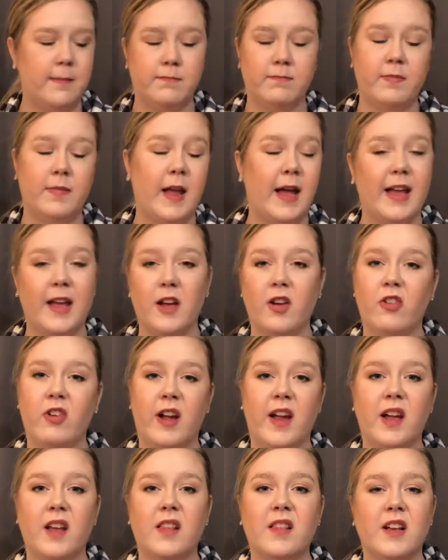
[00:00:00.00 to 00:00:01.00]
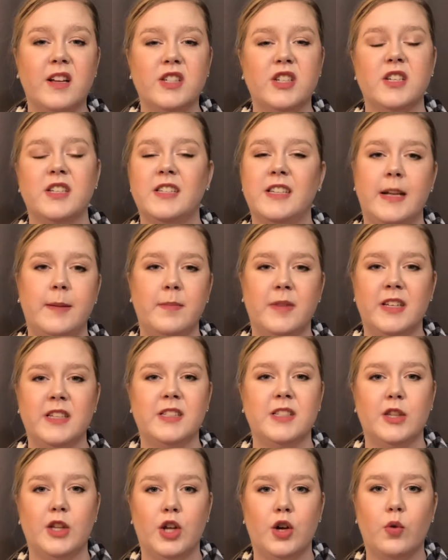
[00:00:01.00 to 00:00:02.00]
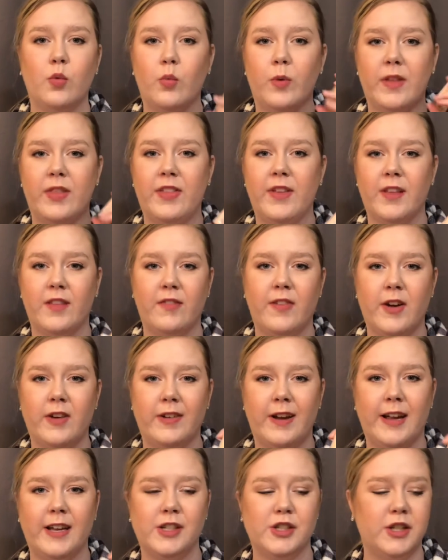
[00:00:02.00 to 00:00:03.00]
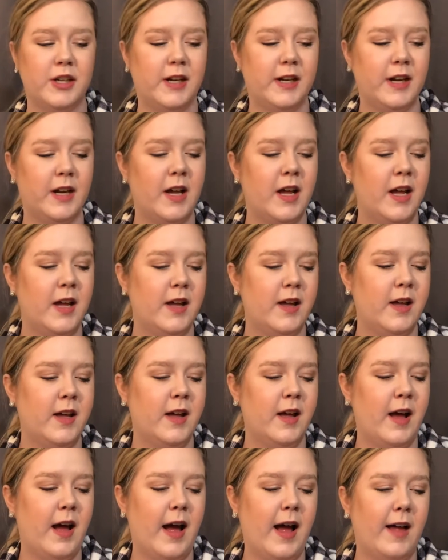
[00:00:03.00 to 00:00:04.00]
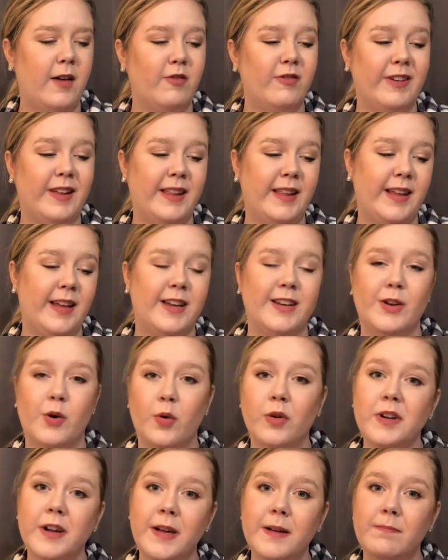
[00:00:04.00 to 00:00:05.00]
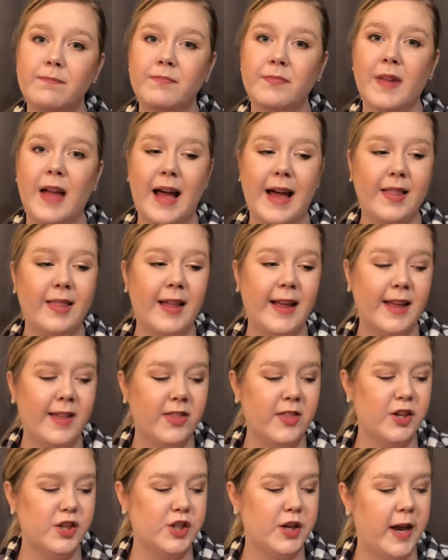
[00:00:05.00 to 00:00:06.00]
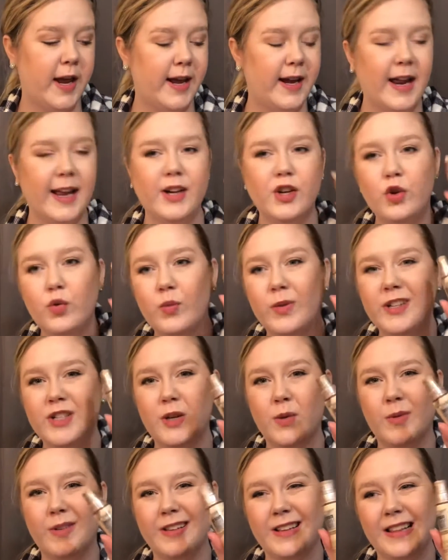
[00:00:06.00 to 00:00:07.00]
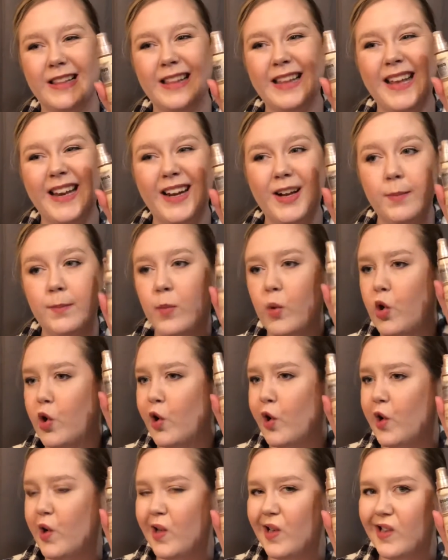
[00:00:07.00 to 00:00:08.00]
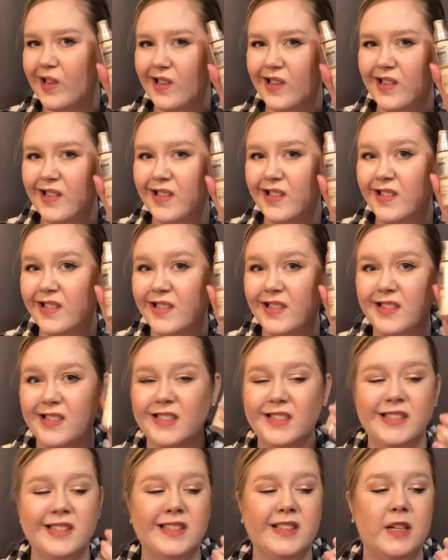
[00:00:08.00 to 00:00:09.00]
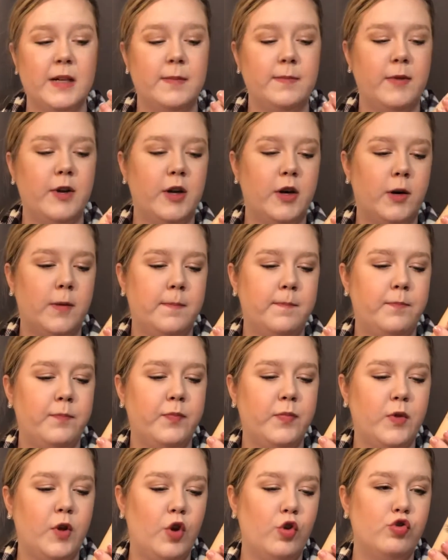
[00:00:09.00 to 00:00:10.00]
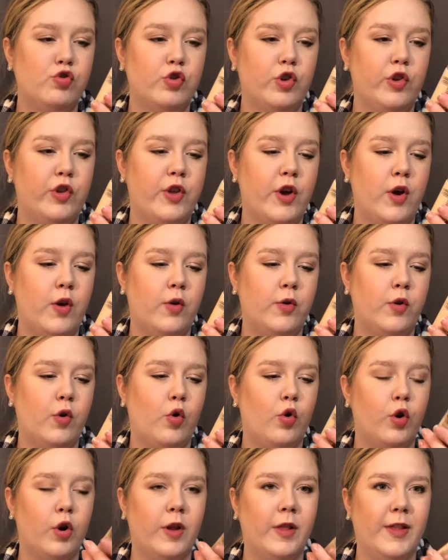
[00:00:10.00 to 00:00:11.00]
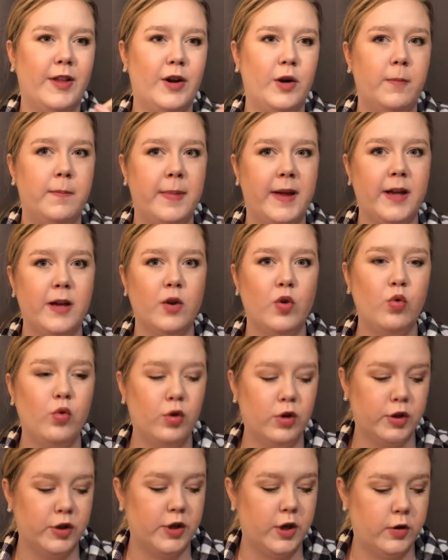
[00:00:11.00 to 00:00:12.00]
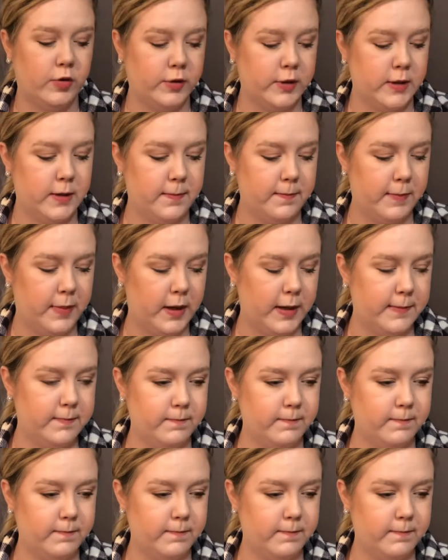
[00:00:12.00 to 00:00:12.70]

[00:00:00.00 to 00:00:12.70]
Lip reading: I can create such a seamless look with this foundation. I really adore it. I like the shade. I do wish it was a little more, you know, neutral tone or a little bit cooler toned, but